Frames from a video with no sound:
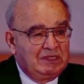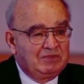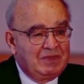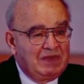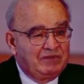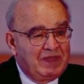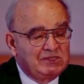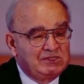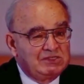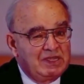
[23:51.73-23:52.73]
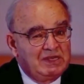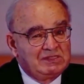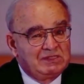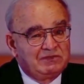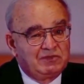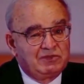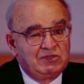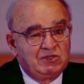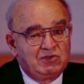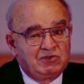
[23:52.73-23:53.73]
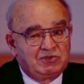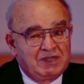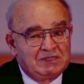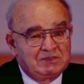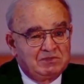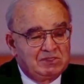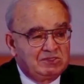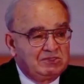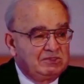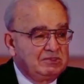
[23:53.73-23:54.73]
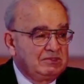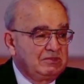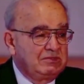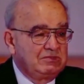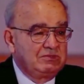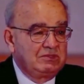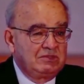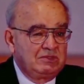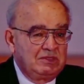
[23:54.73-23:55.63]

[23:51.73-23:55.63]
It manufactures energy for neurotransmission through